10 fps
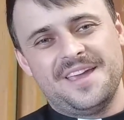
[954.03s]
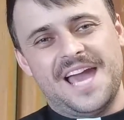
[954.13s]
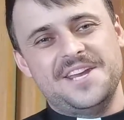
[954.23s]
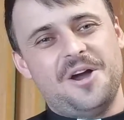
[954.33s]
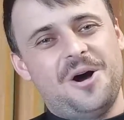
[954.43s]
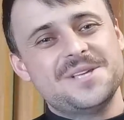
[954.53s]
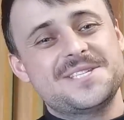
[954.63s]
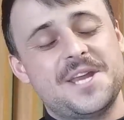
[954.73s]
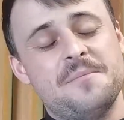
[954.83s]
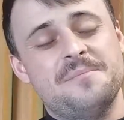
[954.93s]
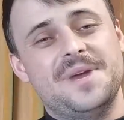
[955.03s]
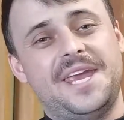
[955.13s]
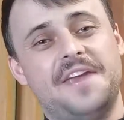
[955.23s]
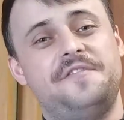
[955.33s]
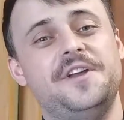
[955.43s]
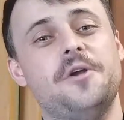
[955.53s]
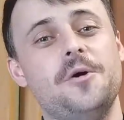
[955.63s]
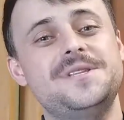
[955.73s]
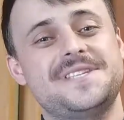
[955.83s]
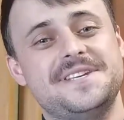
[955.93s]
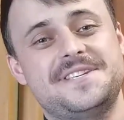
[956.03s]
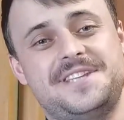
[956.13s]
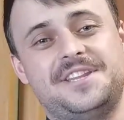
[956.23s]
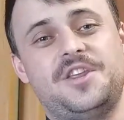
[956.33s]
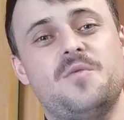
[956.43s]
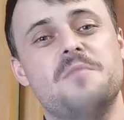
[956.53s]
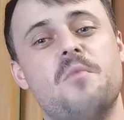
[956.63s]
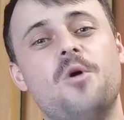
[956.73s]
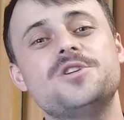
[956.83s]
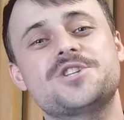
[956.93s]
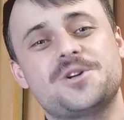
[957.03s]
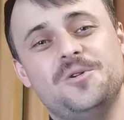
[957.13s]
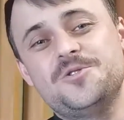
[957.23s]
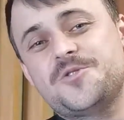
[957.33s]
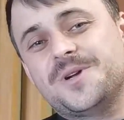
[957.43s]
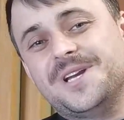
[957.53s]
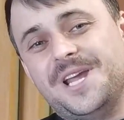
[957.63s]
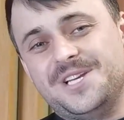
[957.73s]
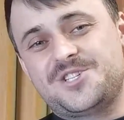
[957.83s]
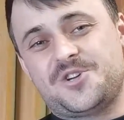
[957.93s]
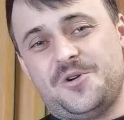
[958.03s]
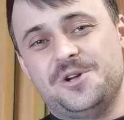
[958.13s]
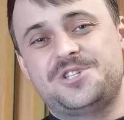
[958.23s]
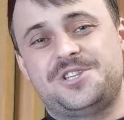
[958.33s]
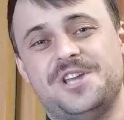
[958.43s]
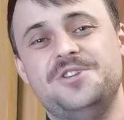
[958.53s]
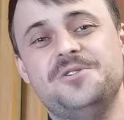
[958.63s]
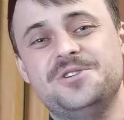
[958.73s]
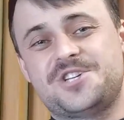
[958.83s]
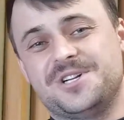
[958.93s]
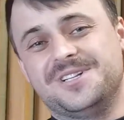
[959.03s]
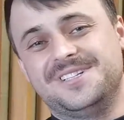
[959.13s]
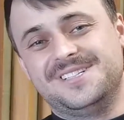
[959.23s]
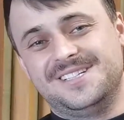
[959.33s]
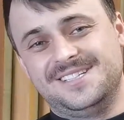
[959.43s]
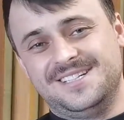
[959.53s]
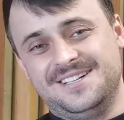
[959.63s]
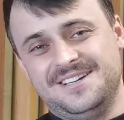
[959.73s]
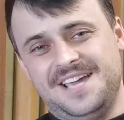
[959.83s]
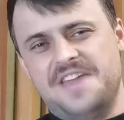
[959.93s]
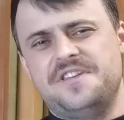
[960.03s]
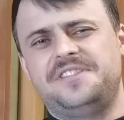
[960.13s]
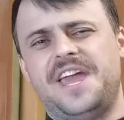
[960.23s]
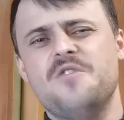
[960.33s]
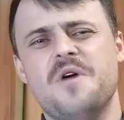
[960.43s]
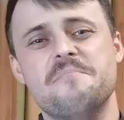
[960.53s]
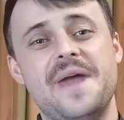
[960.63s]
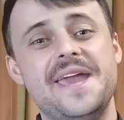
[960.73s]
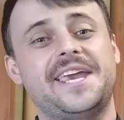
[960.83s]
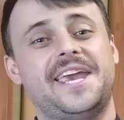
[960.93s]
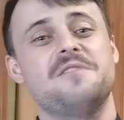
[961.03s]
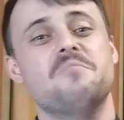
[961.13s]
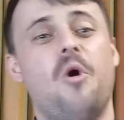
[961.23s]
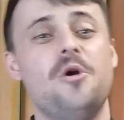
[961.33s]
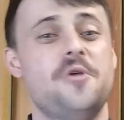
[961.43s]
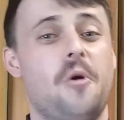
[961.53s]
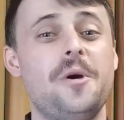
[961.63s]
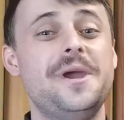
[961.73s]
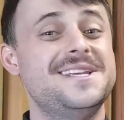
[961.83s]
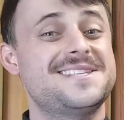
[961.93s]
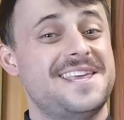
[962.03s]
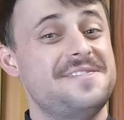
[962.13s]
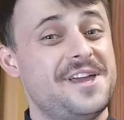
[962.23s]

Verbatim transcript: and he asked him if he noticed that there were more children in church than usual and that they were making more noise than they